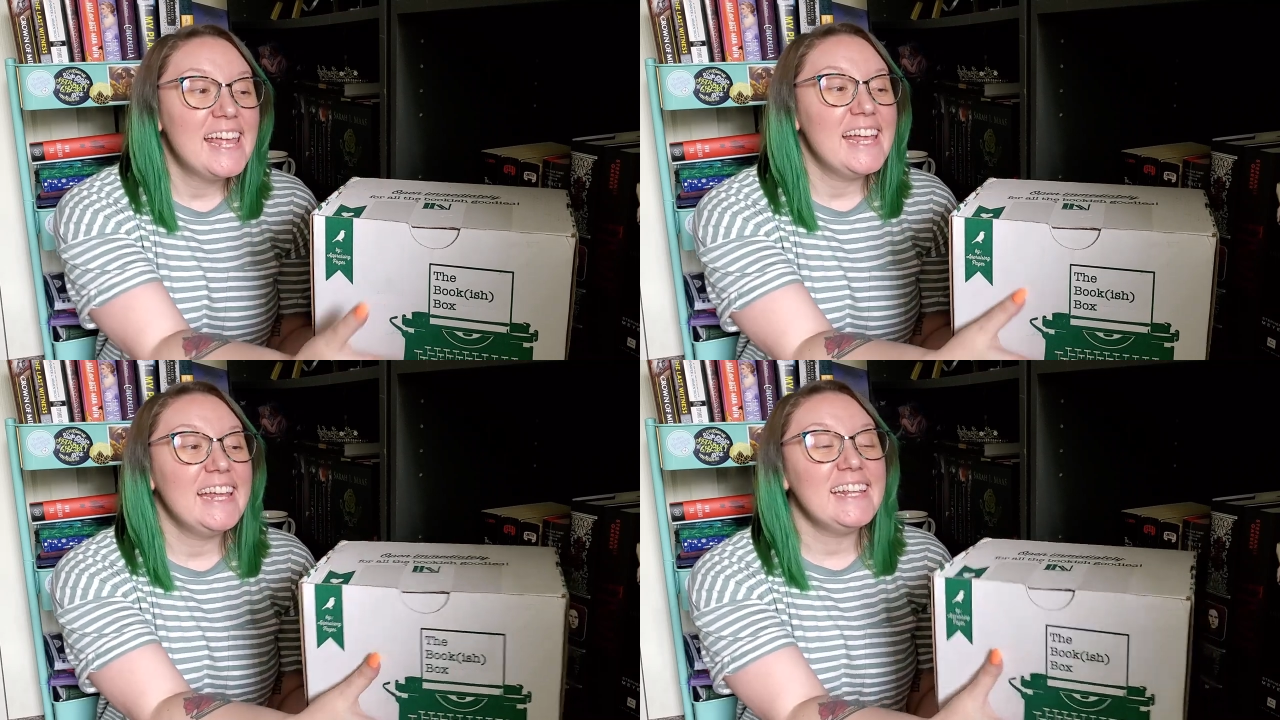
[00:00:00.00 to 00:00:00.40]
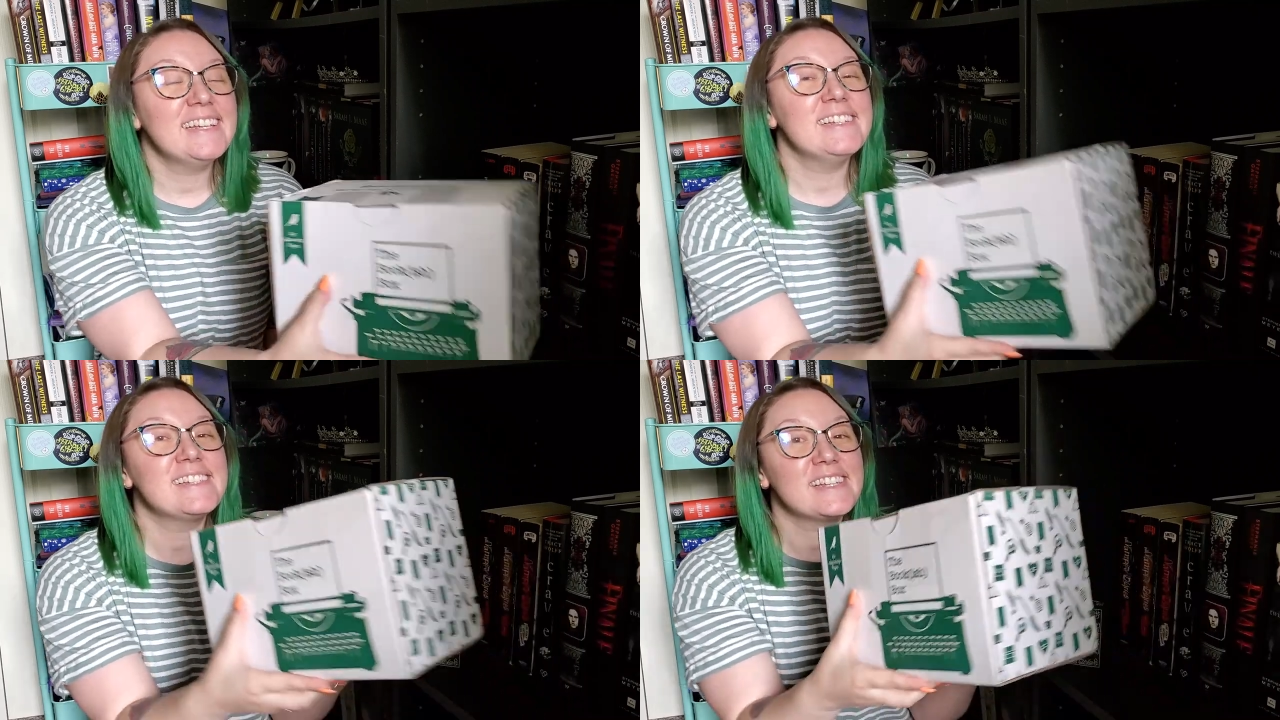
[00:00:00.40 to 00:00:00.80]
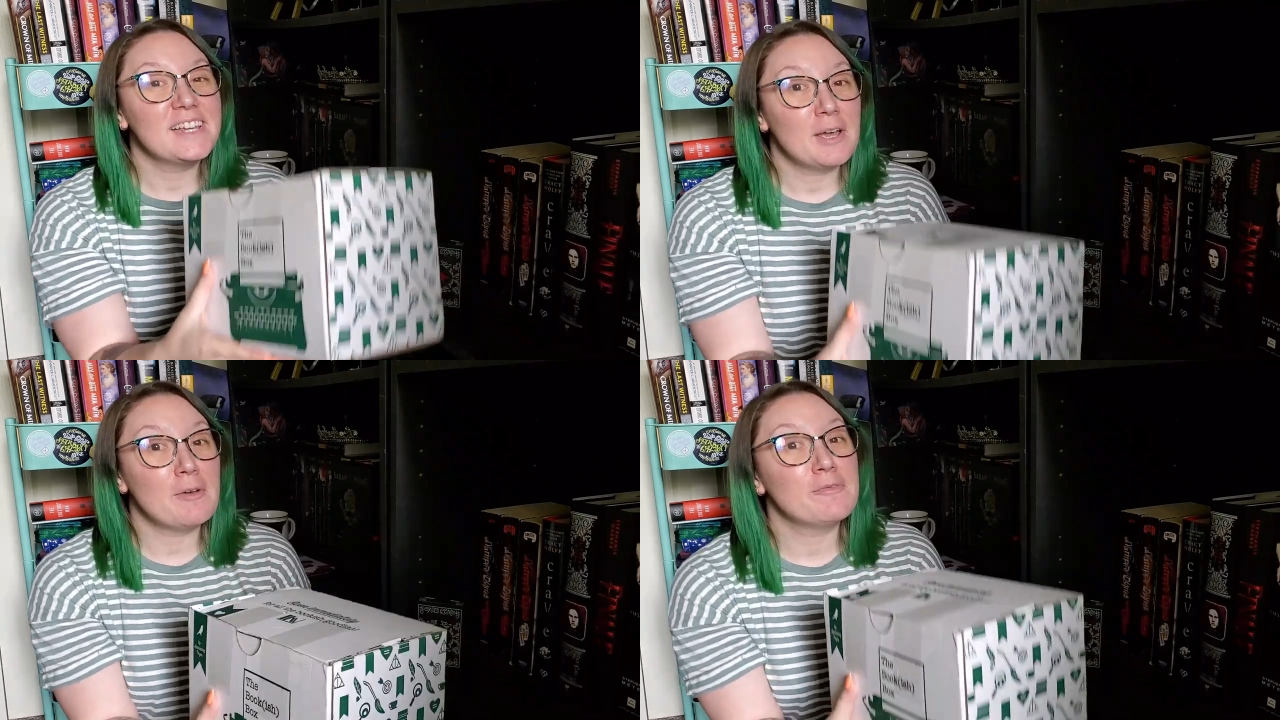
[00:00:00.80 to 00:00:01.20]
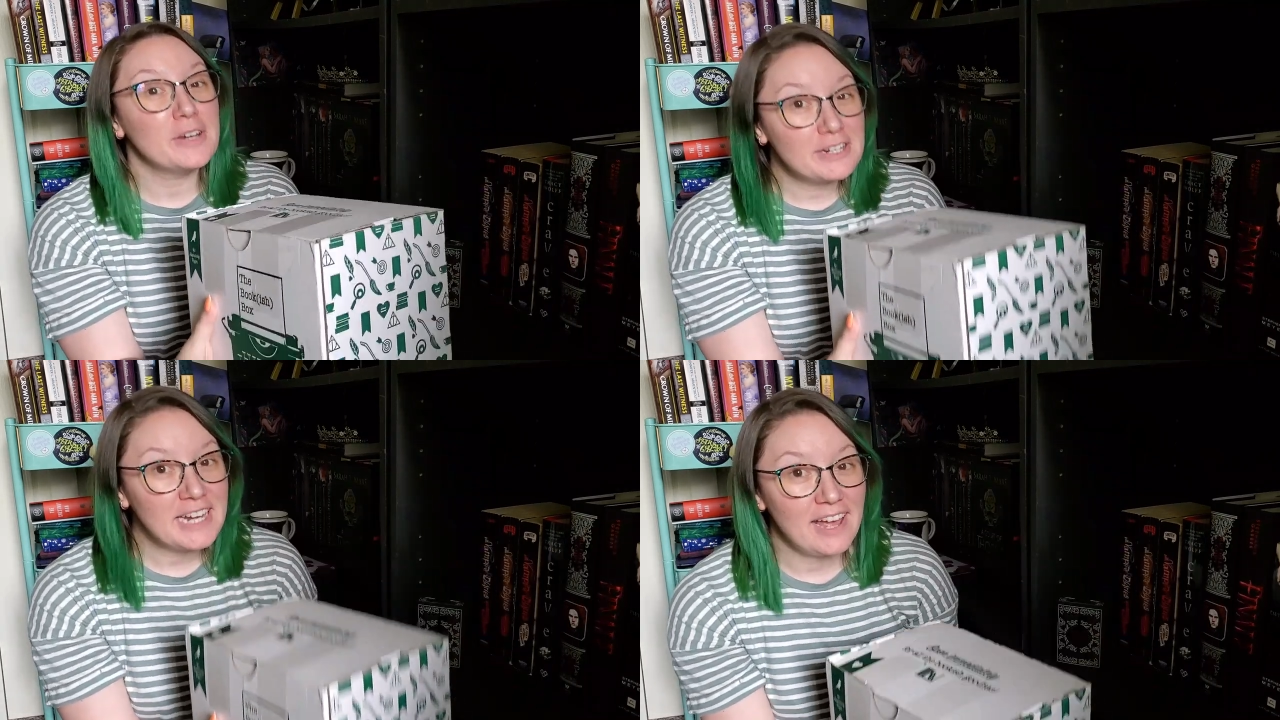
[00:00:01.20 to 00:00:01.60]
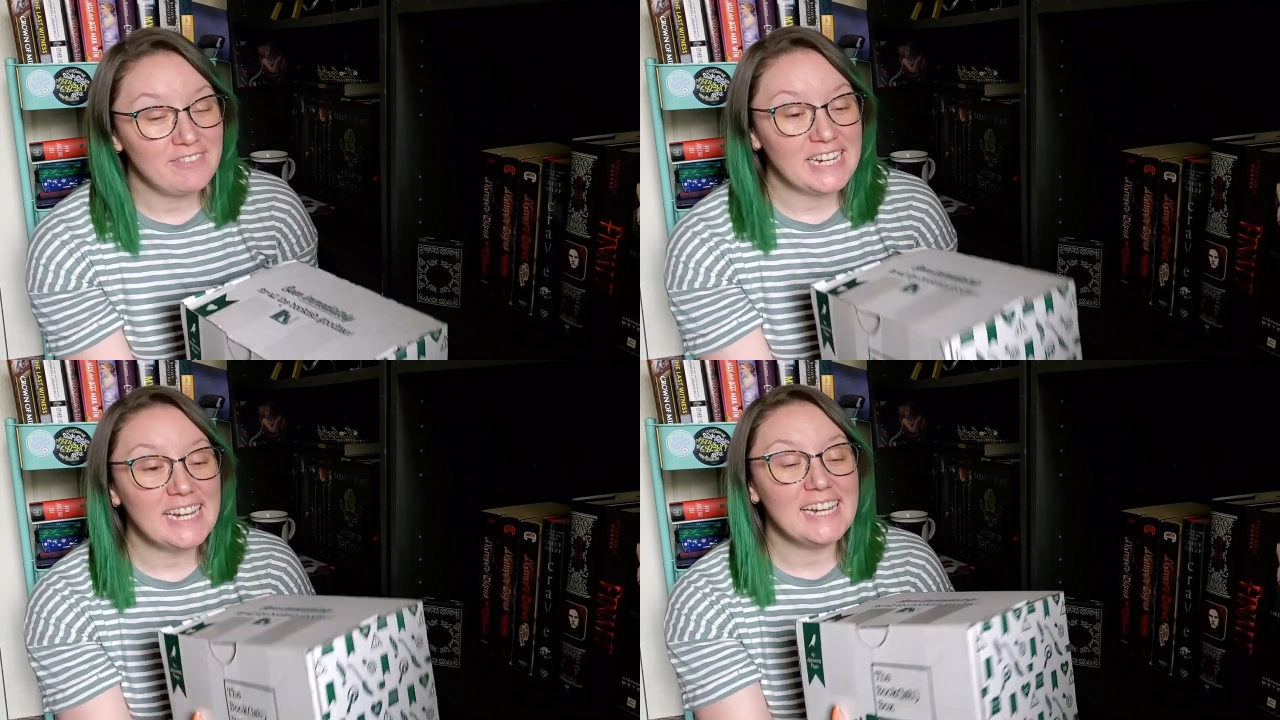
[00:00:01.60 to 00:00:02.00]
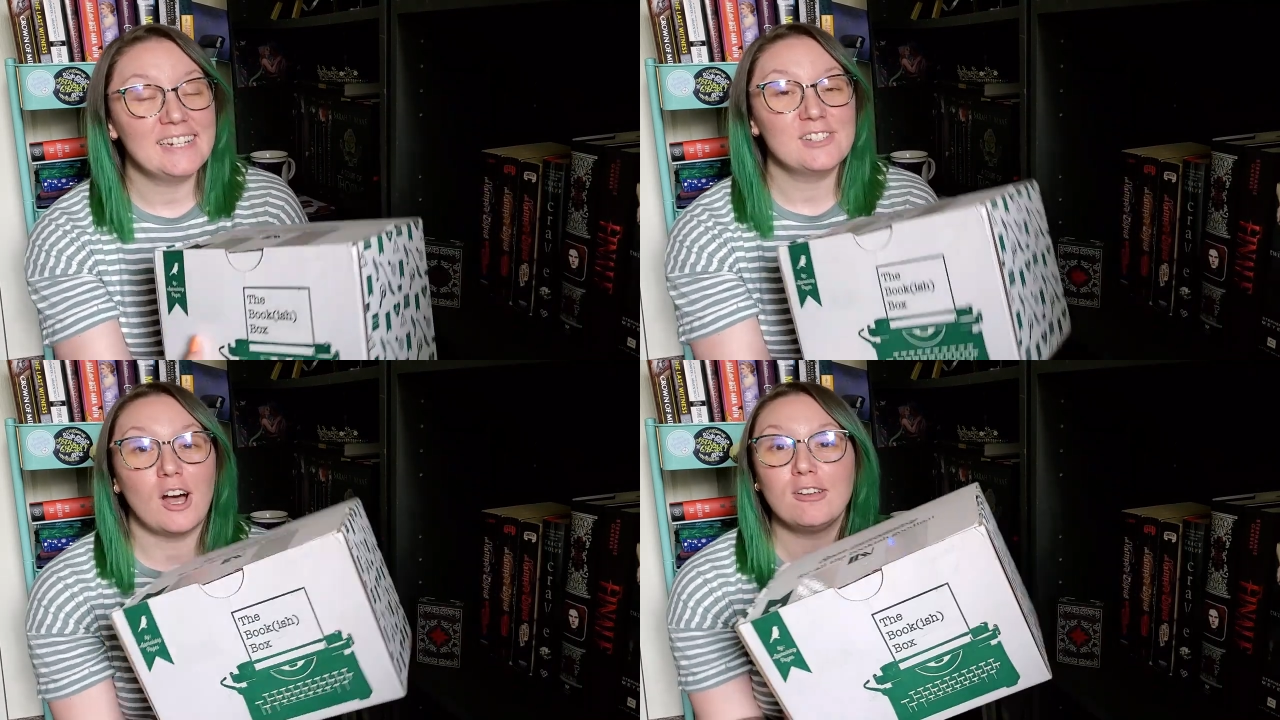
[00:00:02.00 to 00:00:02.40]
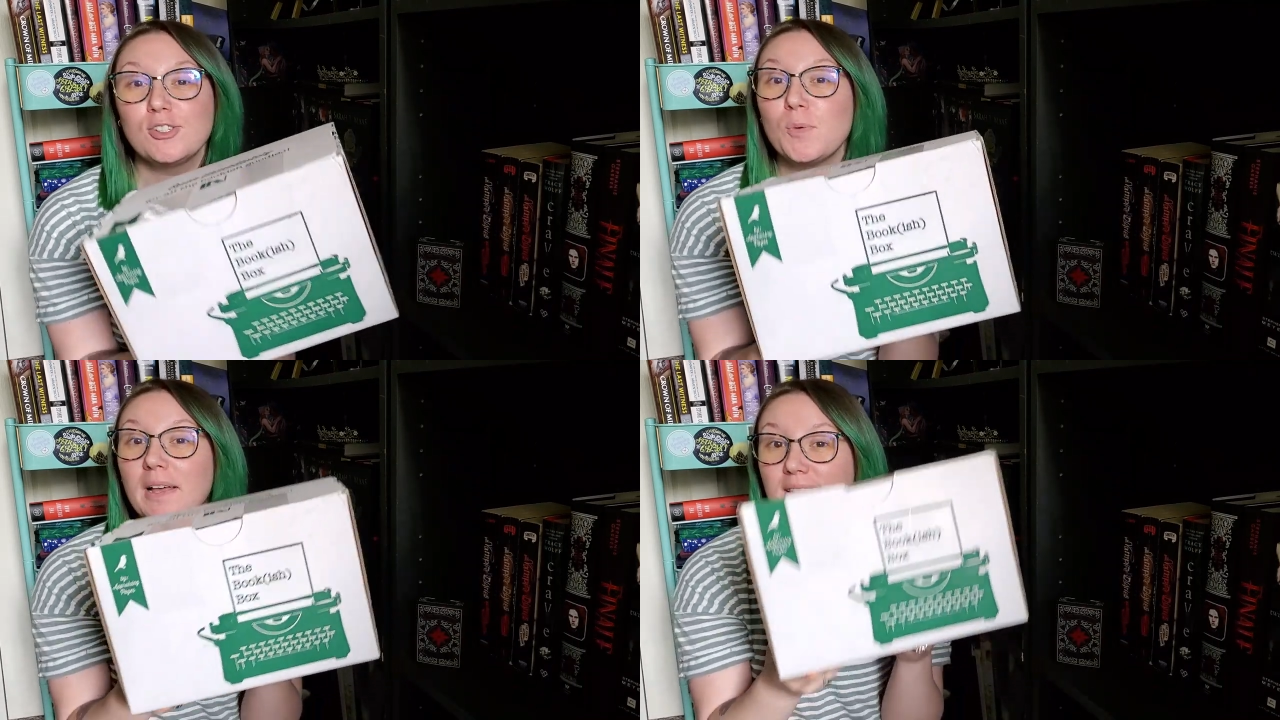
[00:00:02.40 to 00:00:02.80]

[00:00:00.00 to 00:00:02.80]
It is very heavy. It is also a